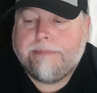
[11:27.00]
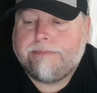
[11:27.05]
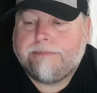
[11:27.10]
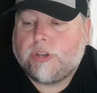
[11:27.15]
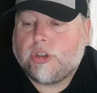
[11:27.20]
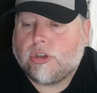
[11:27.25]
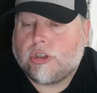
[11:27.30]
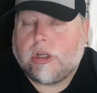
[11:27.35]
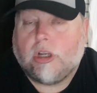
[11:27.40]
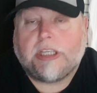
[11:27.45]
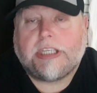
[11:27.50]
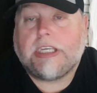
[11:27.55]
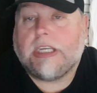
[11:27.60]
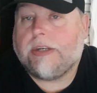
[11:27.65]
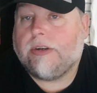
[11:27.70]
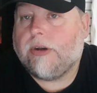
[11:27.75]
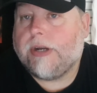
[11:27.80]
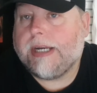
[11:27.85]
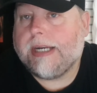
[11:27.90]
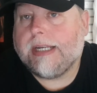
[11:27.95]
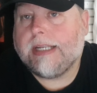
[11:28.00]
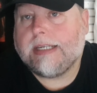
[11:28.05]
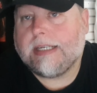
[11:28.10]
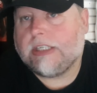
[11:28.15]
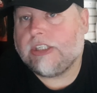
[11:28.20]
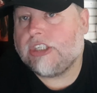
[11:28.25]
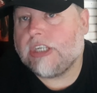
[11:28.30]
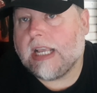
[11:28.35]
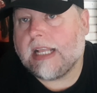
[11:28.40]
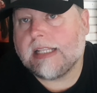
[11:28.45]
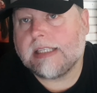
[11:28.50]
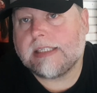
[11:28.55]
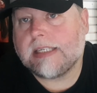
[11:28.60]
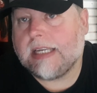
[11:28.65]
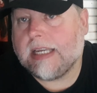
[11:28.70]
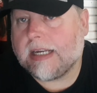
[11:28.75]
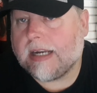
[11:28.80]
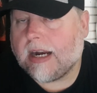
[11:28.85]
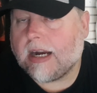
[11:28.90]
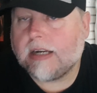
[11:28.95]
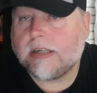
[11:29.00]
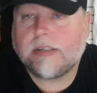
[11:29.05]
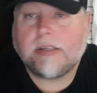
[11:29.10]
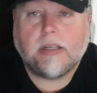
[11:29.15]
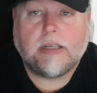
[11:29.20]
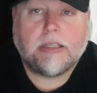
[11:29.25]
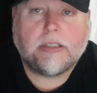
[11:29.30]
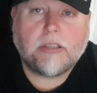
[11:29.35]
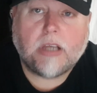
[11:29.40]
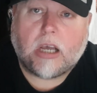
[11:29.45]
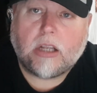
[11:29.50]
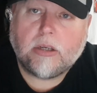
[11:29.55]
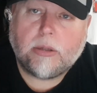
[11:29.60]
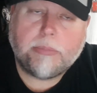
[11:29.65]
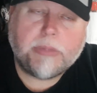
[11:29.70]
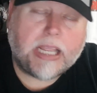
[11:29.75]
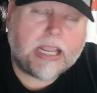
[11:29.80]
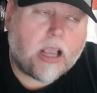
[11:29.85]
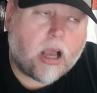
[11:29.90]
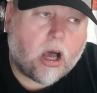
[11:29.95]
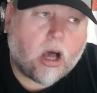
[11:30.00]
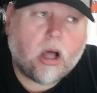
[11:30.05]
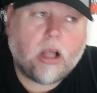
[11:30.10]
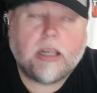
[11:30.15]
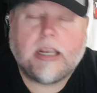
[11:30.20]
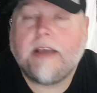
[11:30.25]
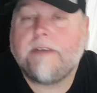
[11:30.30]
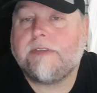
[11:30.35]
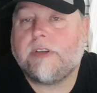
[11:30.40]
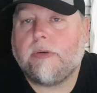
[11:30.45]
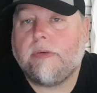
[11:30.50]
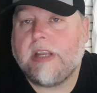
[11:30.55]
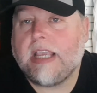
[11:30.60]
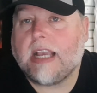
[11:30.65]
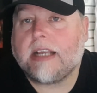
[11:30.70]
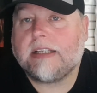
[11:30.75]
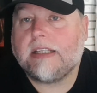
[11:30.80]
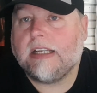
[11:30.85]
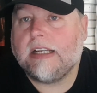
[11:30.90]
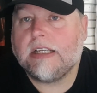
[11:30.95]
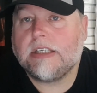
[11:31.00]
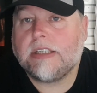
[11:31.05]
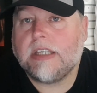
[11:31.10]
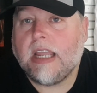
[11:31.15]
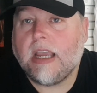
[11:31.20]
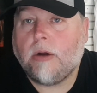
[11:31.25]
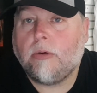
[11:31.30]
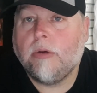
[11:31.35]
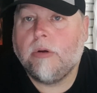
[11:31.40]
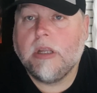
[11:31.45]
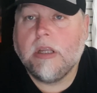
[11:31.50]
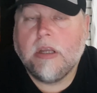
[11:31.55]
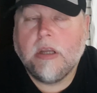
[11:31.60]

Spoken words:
Just like United and Chelsea and Arsenal and Tottenham, they all have to react to this now,